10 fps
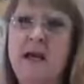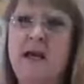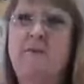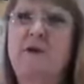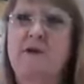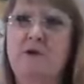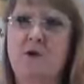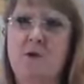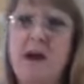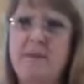And I'm going to
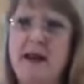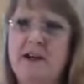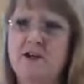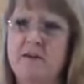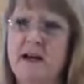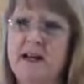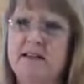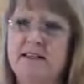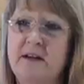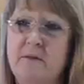scroll my page so that I can
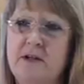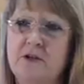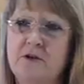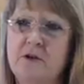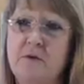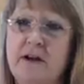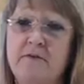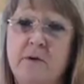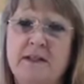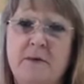see what your screen
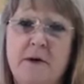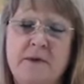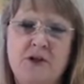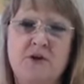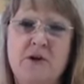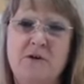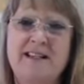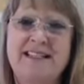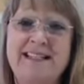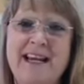view is. I want to be sure you
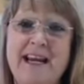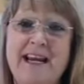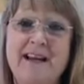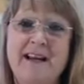can see